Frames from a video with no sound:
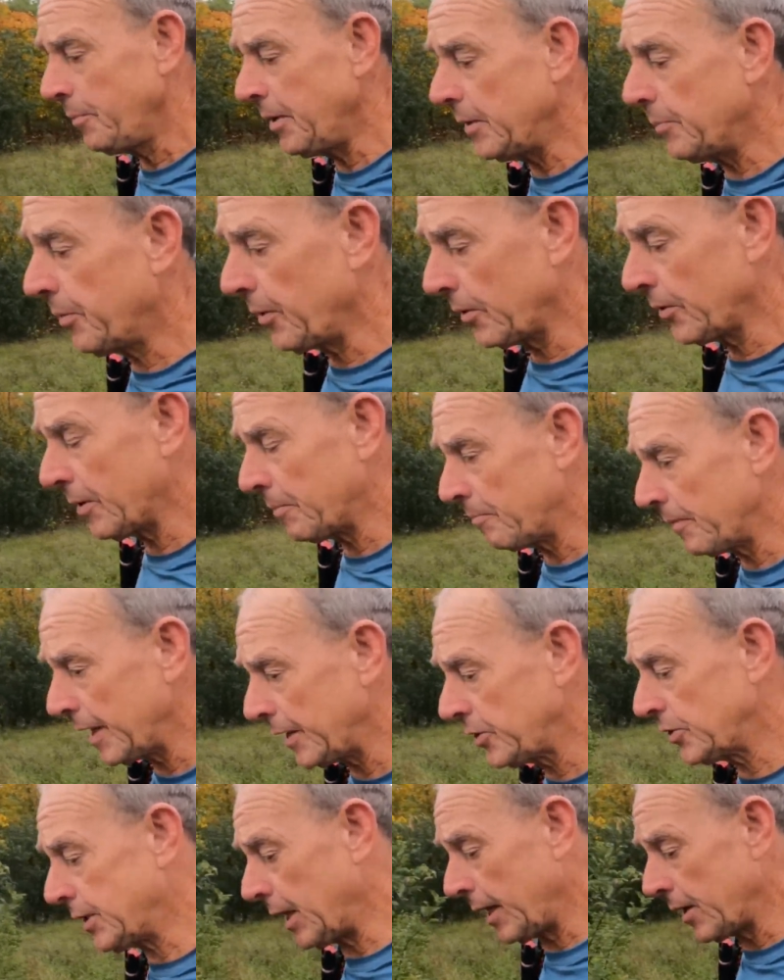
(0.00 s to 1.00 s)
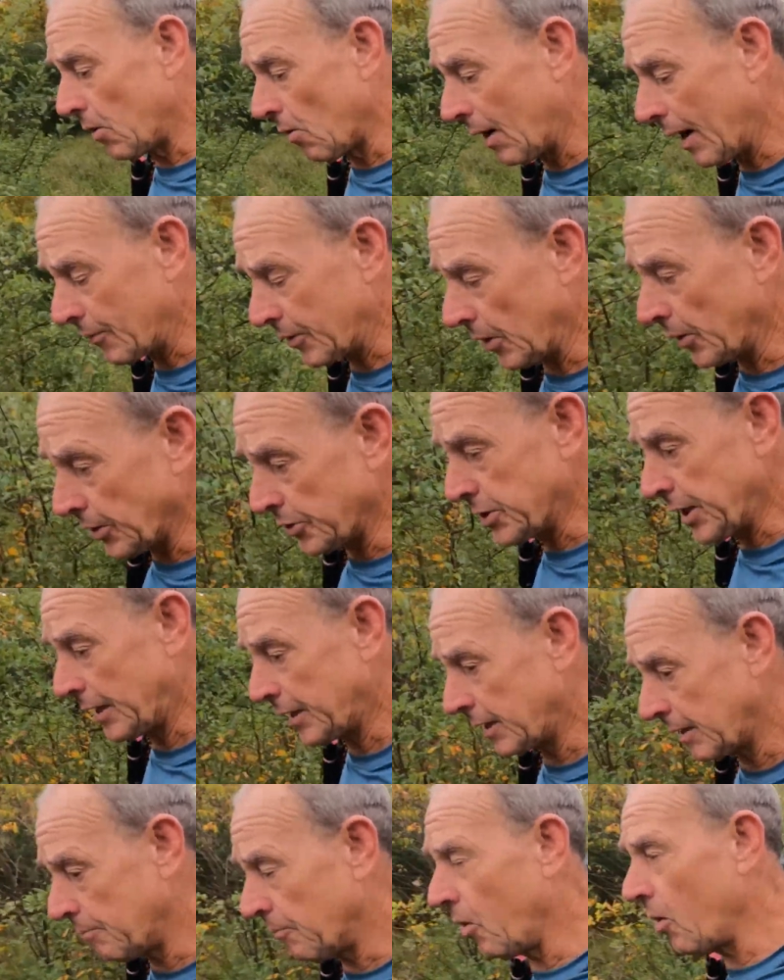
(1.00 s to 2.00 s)
people that may say go out on a
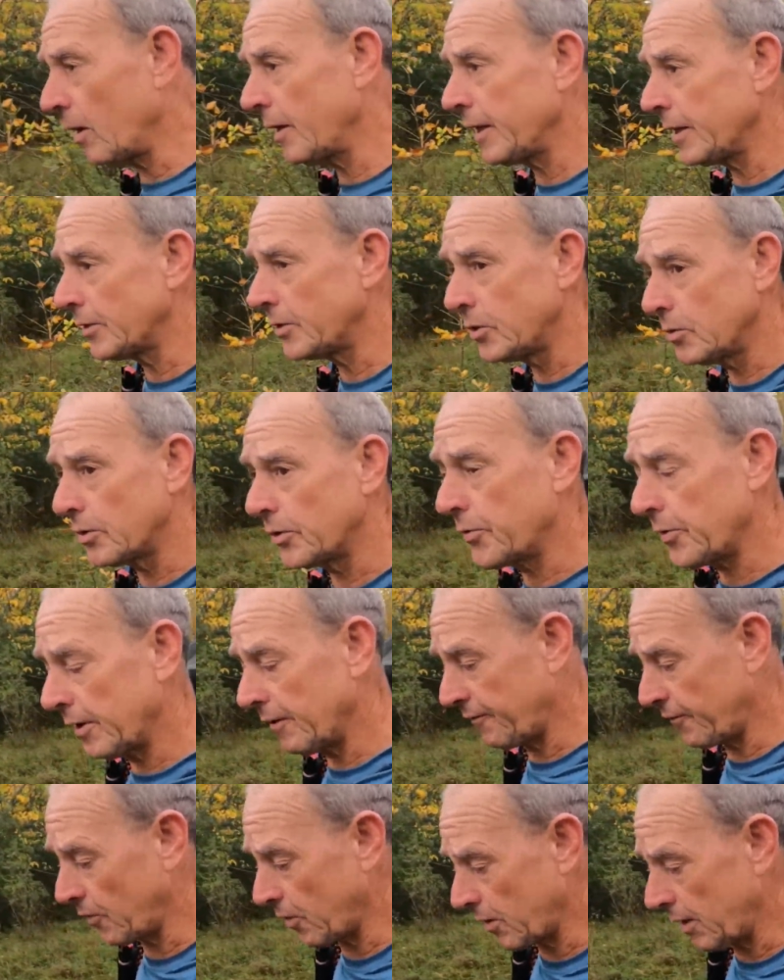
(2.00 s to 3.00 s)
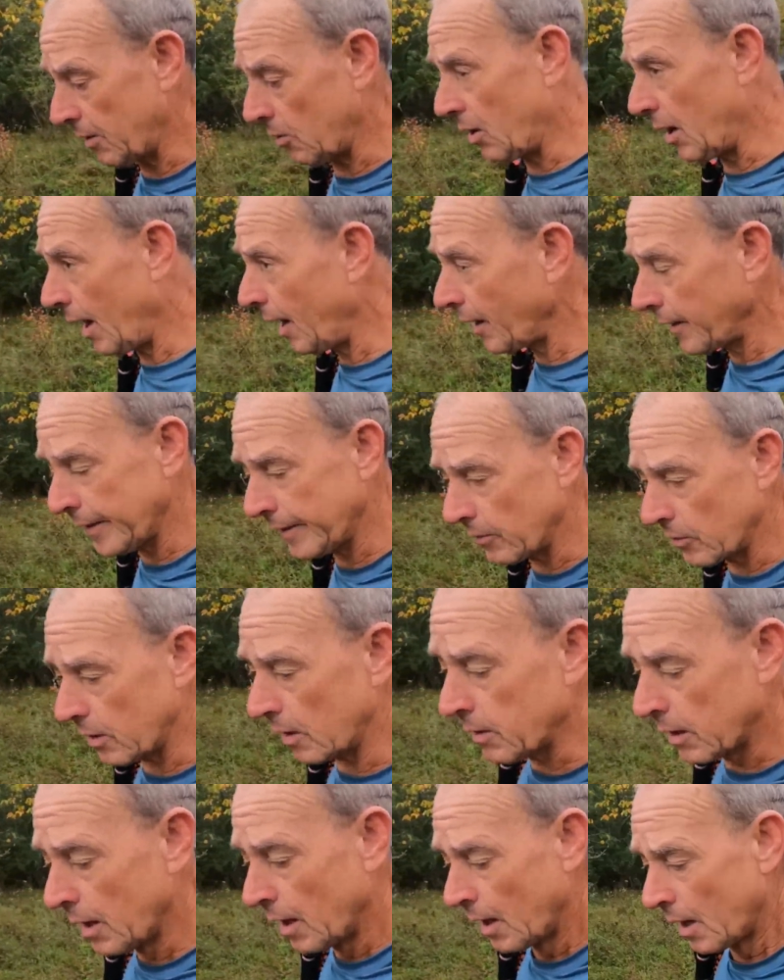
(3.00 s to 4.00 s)
Saturday morning and do a 3 or 4 hour hike,
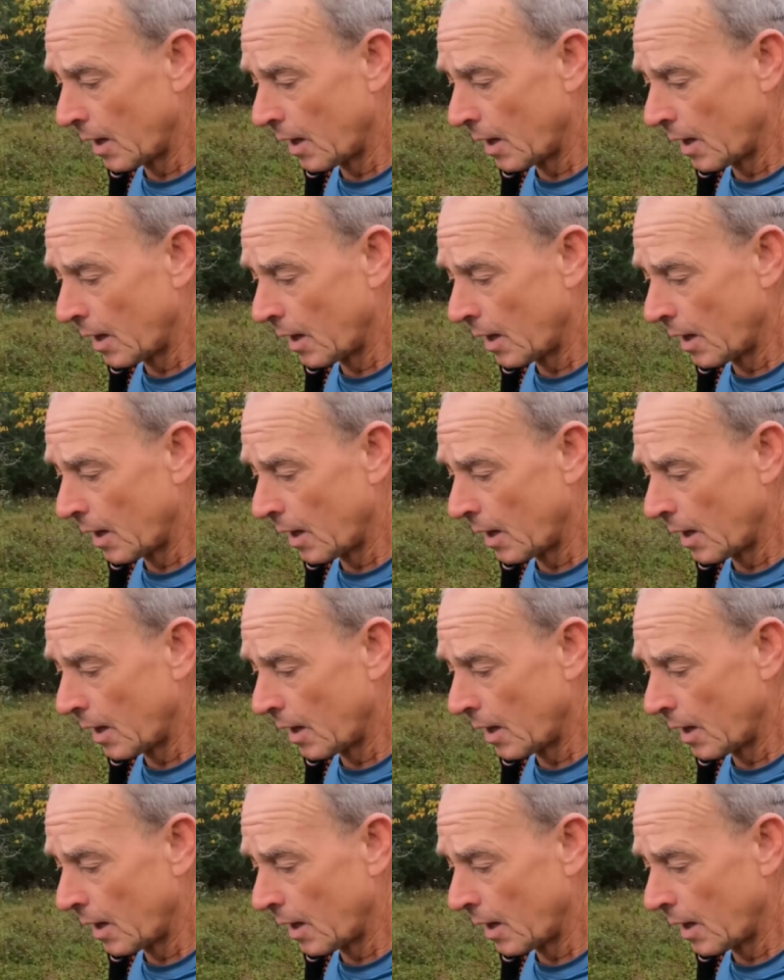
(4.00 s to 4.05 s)
or